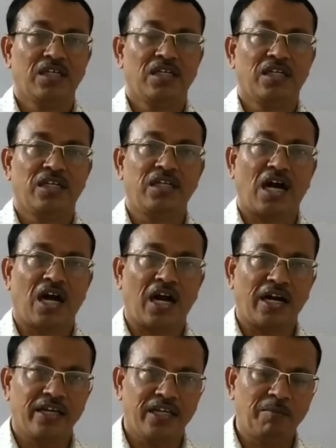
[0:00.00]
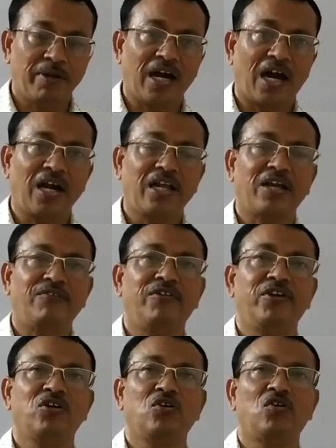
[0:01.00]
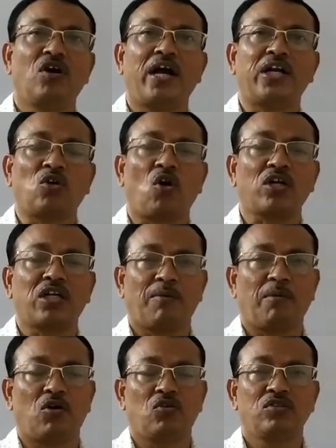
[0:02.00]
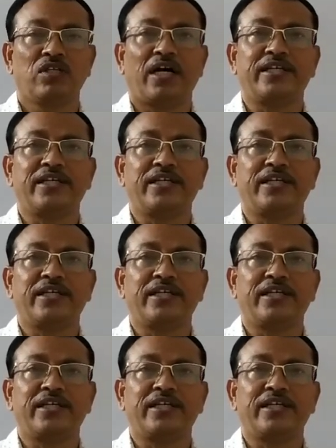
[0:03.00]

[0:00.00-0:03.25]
In my earlier video I